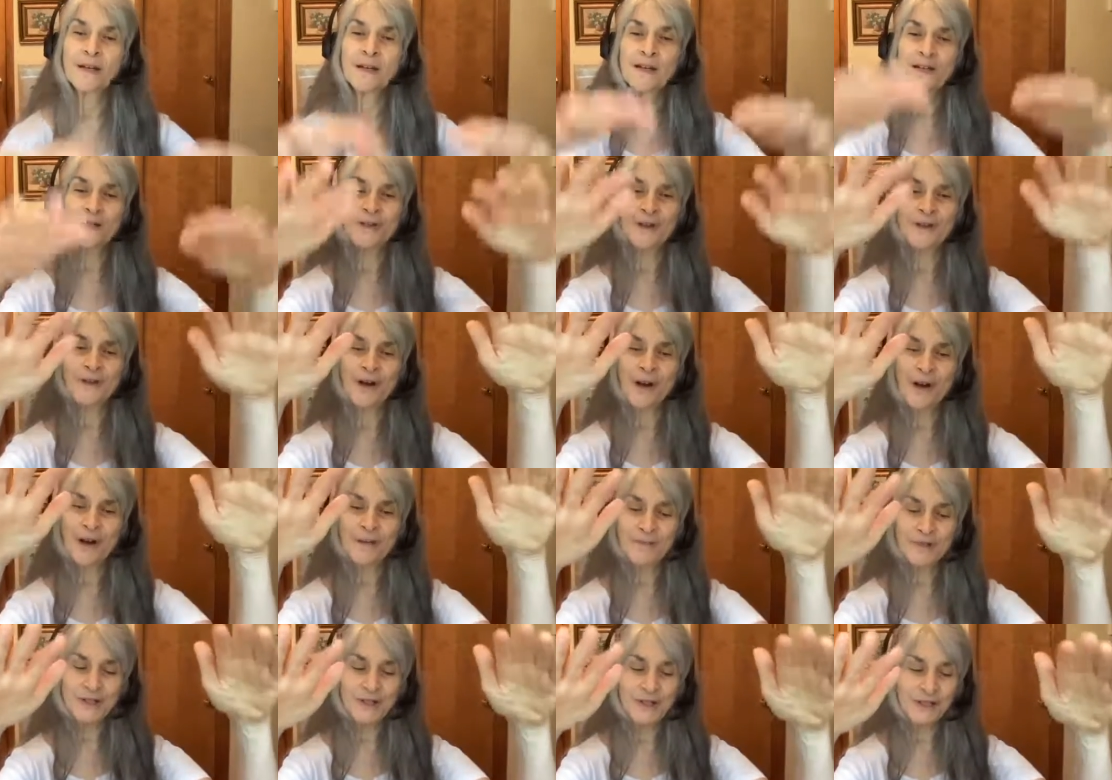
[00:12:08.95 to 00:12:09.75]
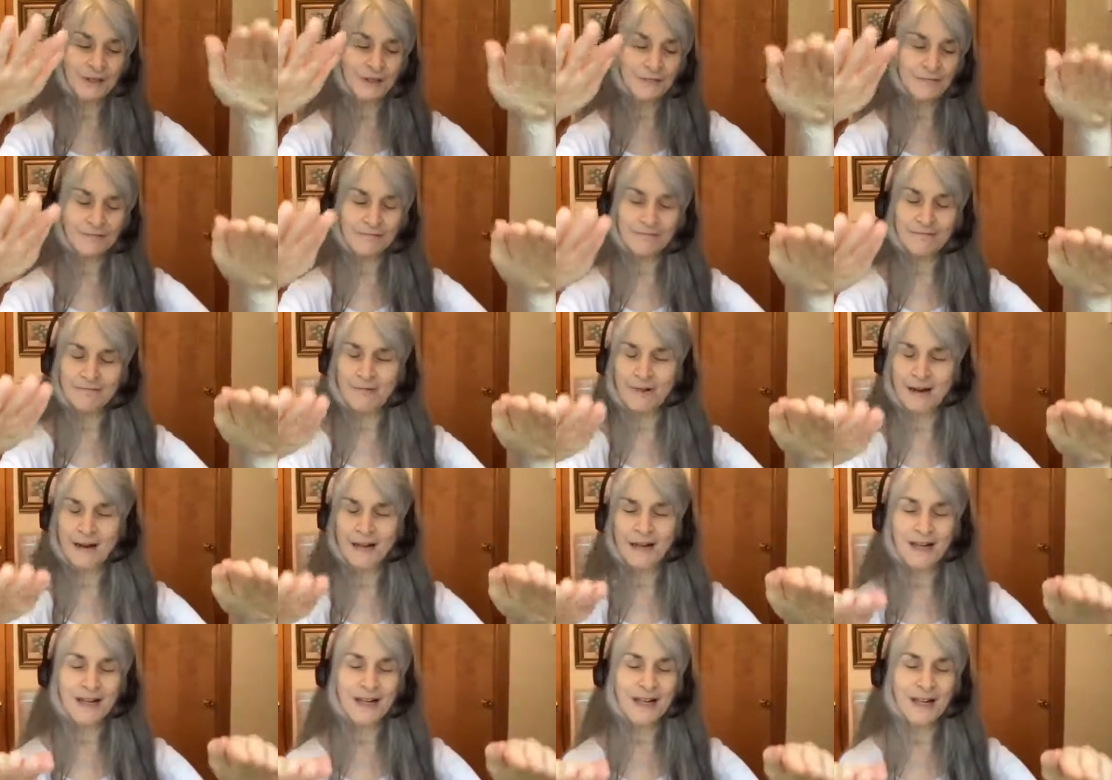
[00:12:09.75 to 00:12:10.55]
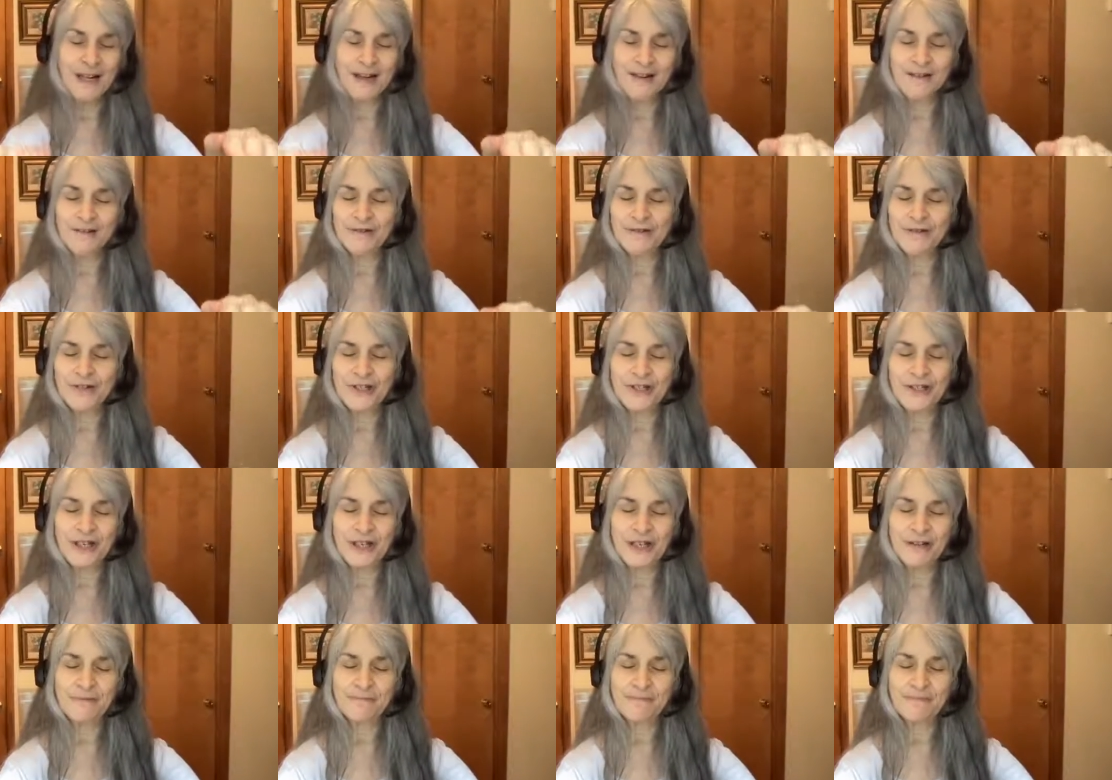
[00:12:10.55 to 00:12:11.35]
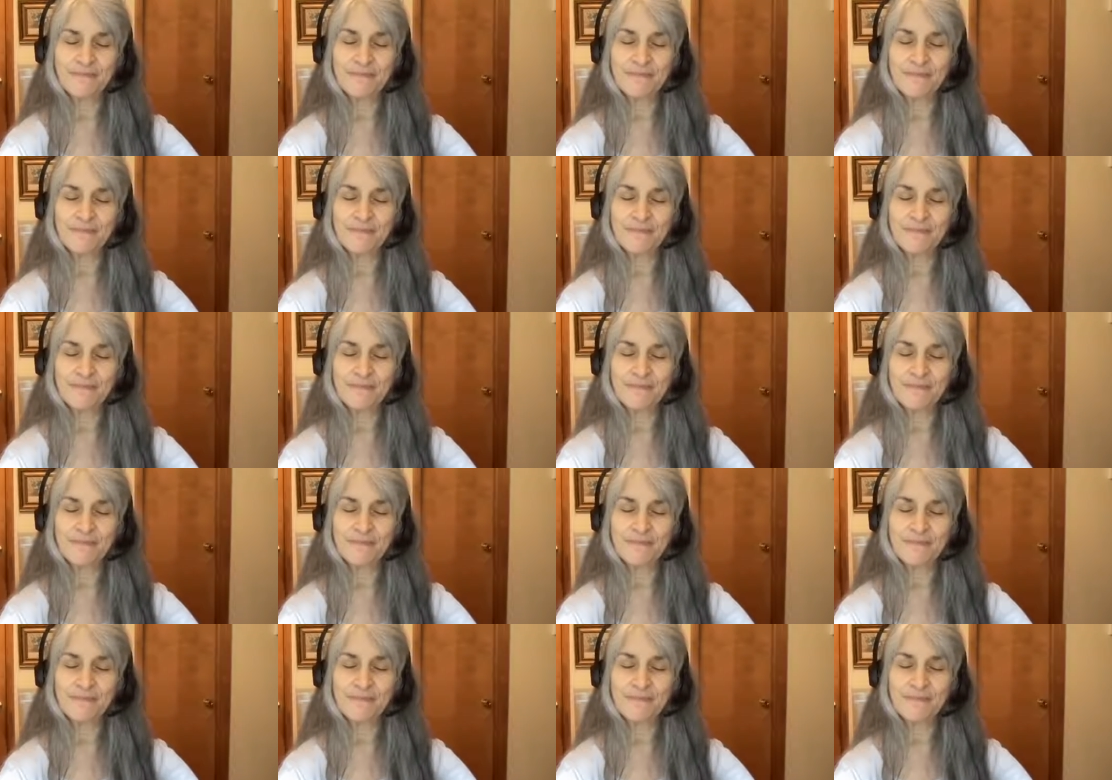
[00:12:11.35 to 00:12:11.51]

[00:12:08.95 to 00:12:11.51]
So I'm just running energy.